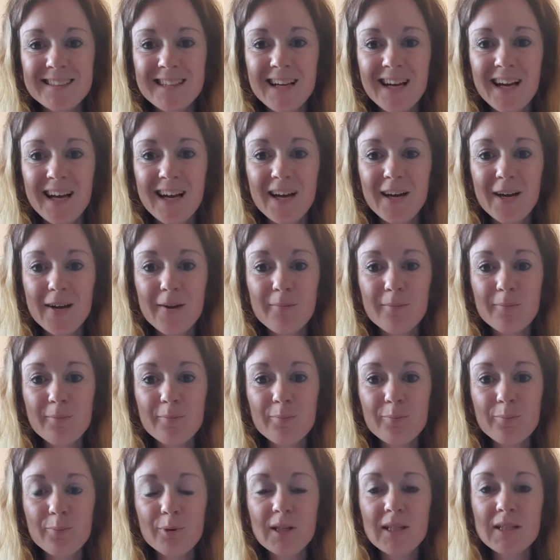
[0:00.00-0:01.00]
them.
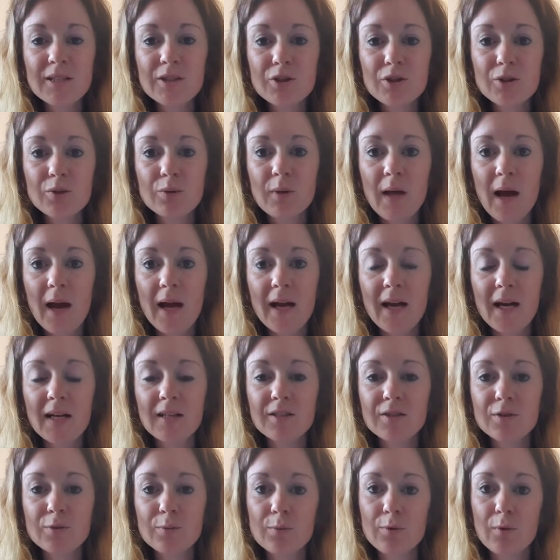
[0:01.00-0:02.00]
Please do like and
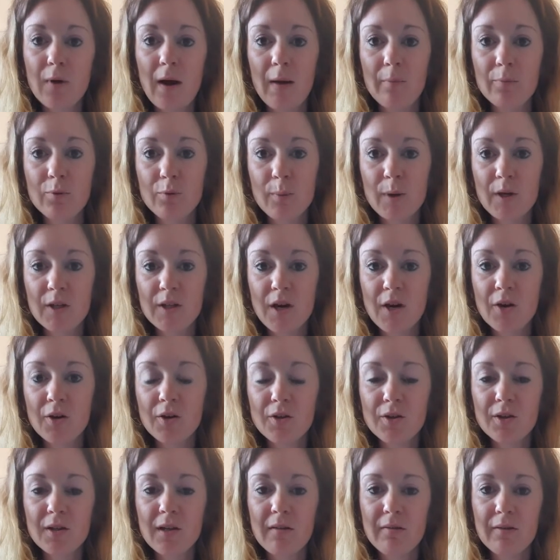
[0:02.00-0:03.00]
subscribe to my
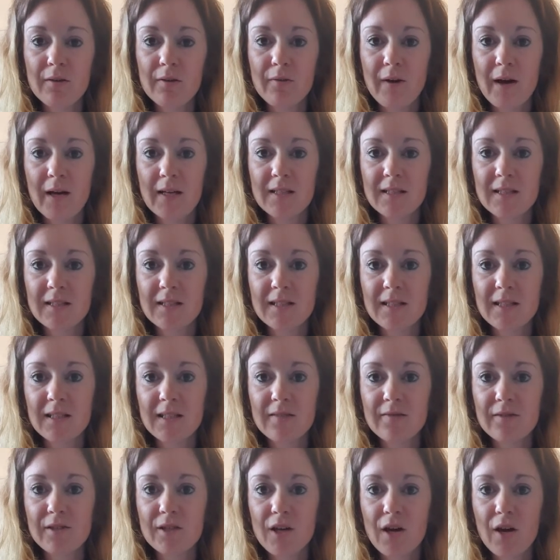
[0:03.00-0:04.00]
channel if you're finding these
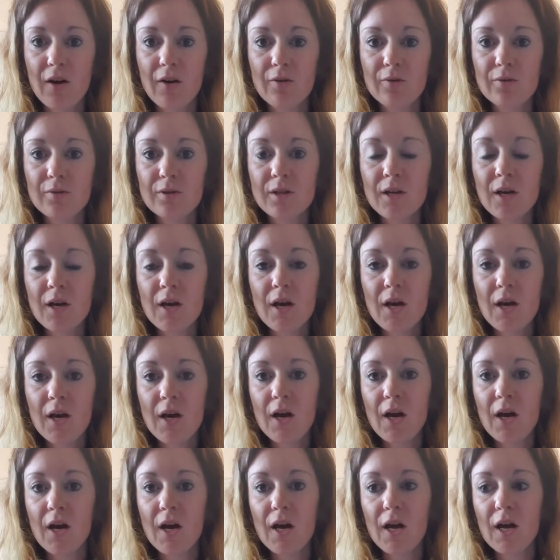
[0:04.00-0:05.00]
videos
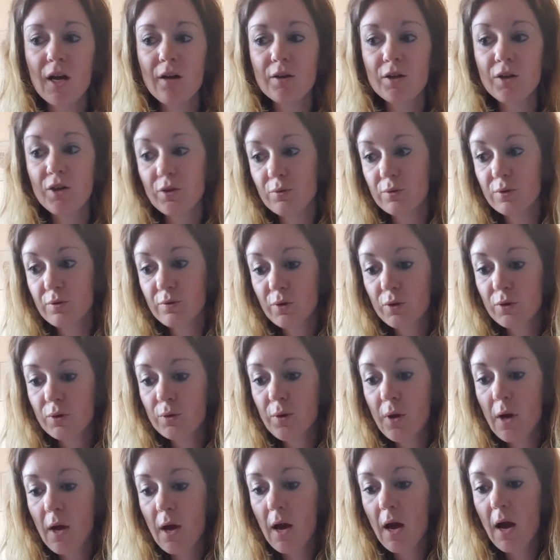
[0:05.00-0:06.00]
useful,
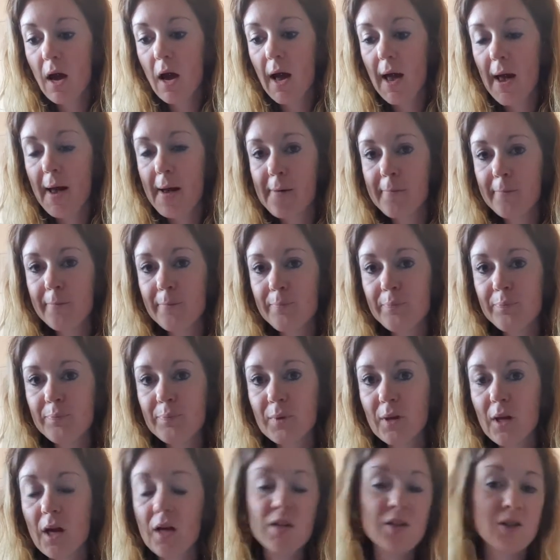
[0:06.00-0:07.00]

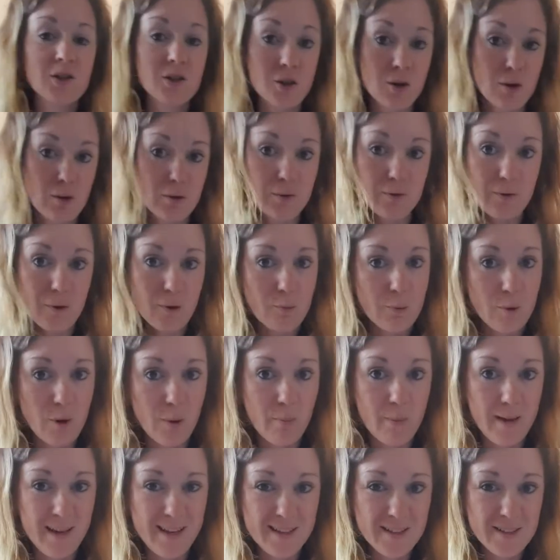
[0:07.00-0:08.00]
and you can always follow me on
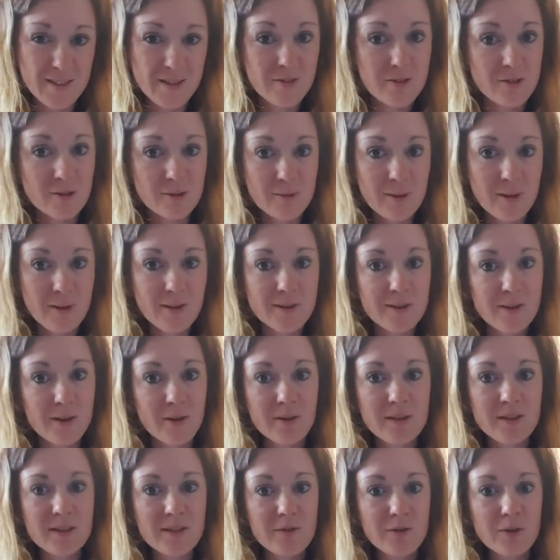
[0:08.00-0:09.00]
my Insta as well. I
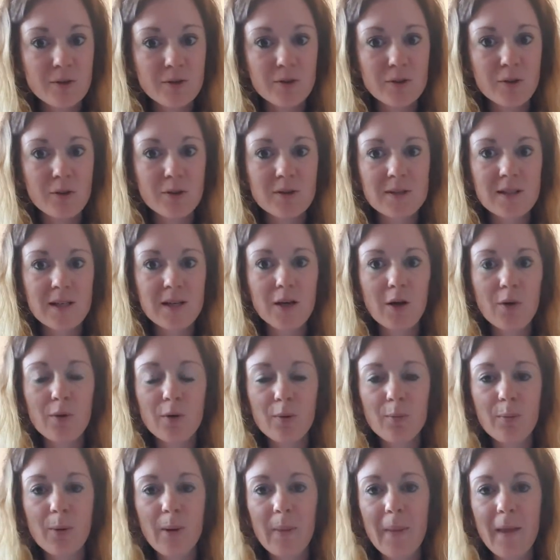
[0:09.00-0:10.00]
always have lots of content going
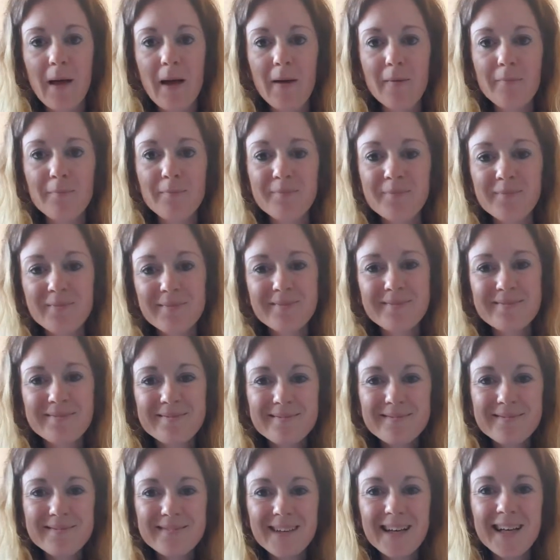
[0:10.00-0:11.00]
up on there.
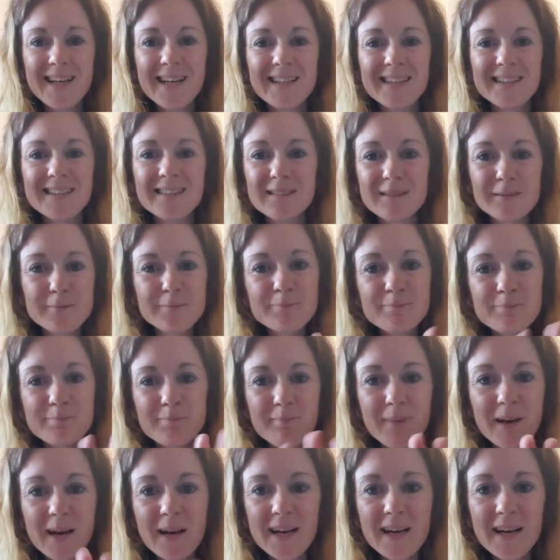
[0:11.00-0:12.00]
Thanks,
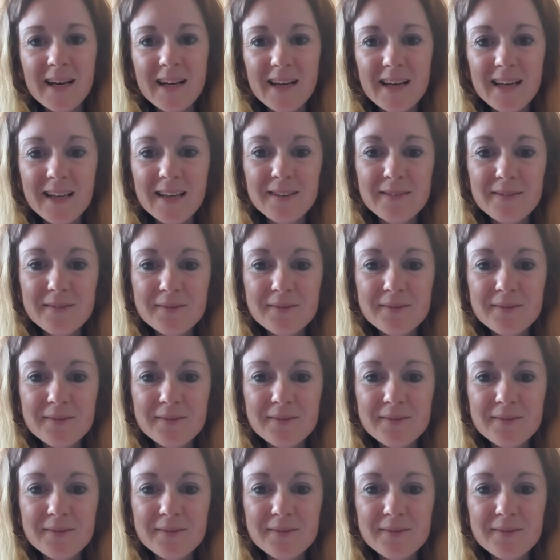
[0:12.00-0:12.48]
bye.